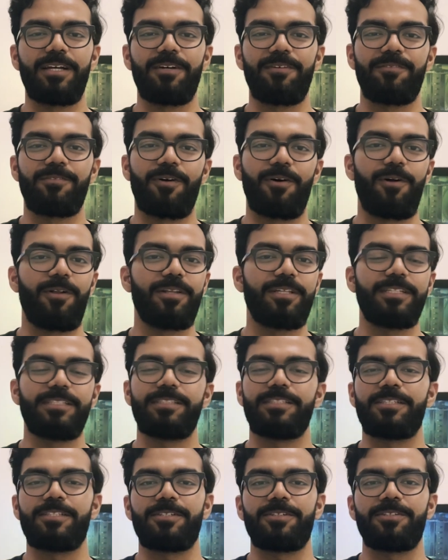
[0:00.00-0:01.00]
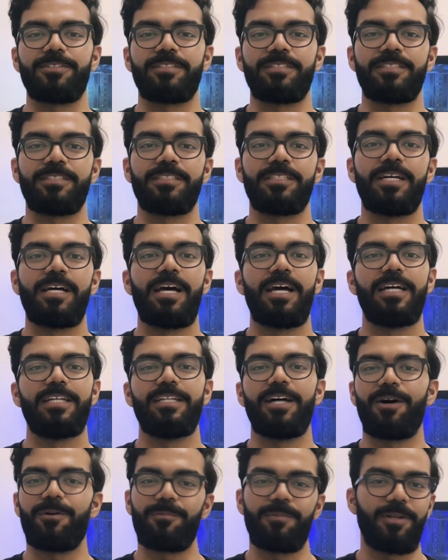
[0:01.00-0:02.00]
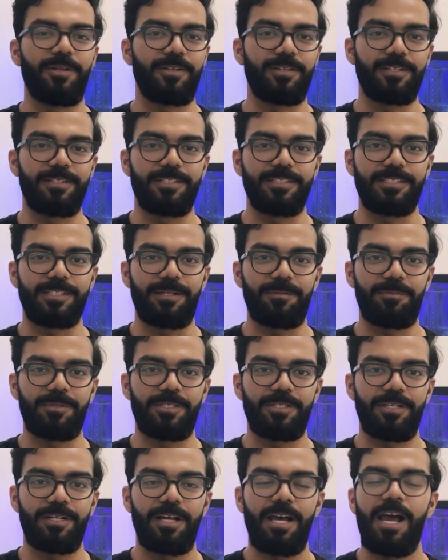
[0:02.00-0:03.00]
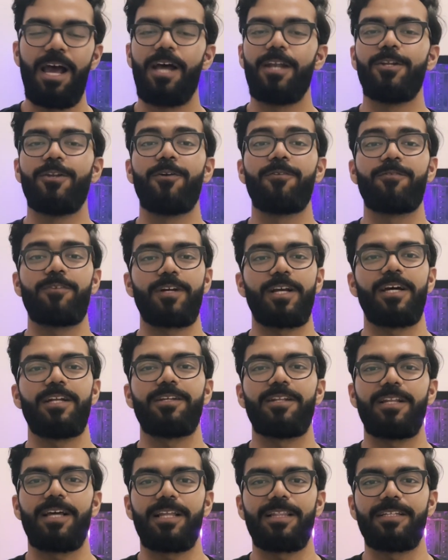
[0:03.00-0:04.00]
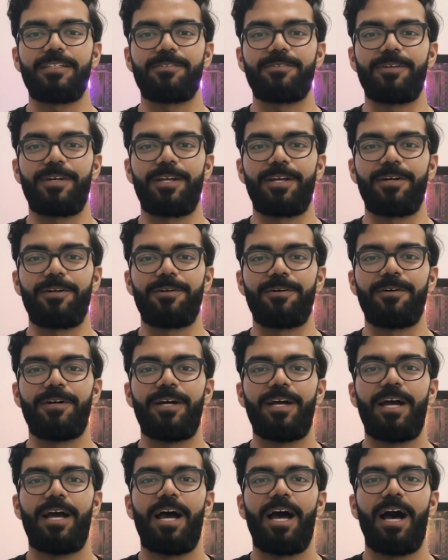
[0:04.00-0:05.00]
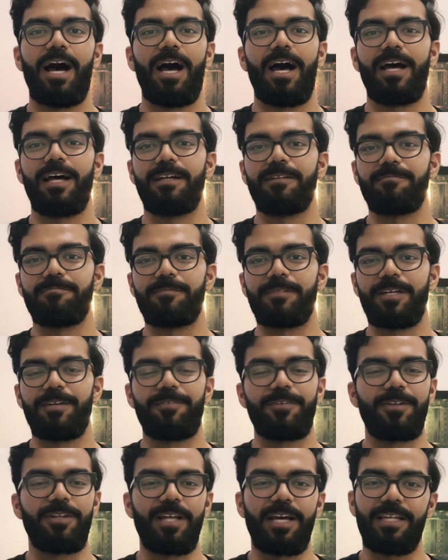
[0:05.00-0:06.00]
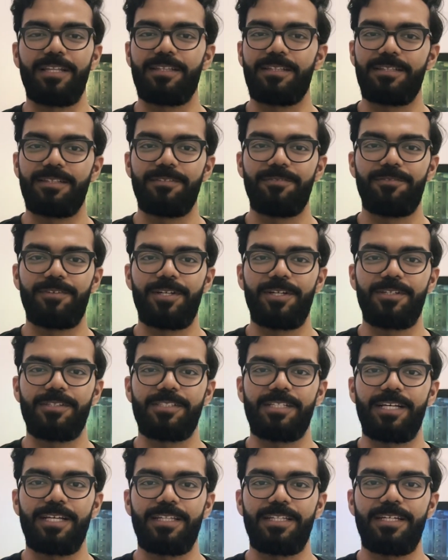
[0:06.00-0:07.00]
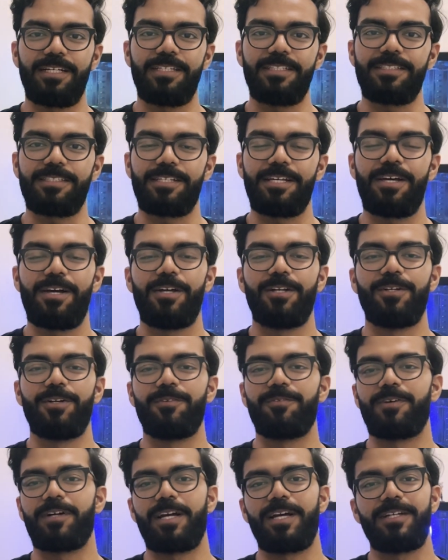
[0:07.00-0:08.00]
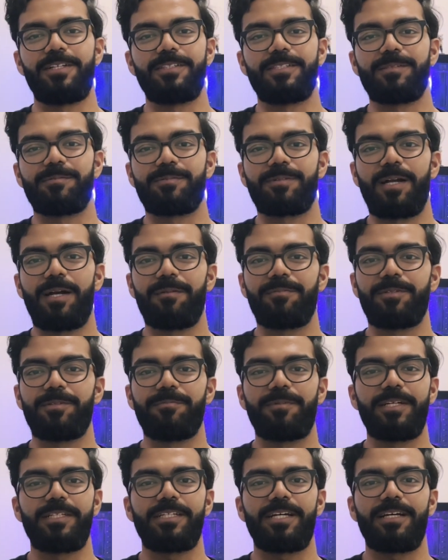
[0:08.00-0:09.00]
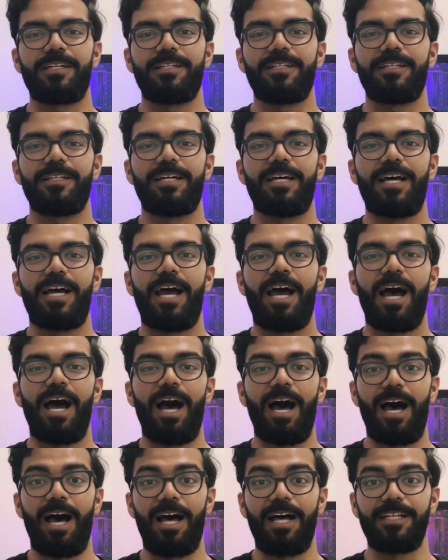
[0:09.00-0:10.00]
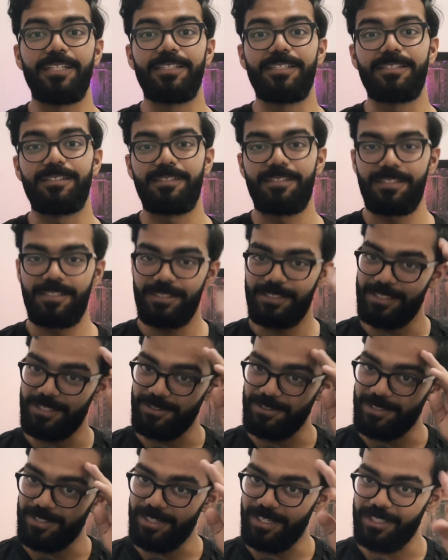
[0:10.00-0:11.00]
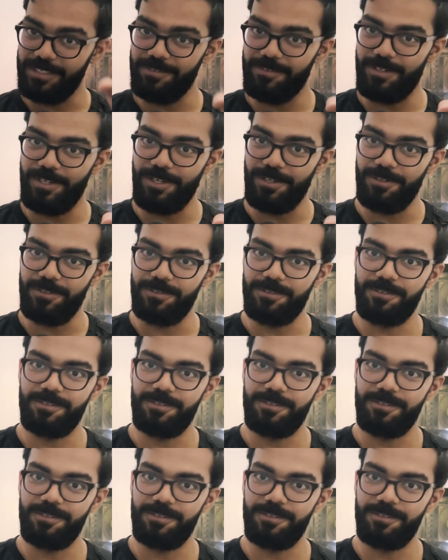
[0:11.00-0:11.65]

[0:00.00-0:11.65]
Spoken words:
of all these resources down below in the description. Don't forget to like this video, and if you like videos like this, don't forget to subscribe to my channel, and see you in the next video.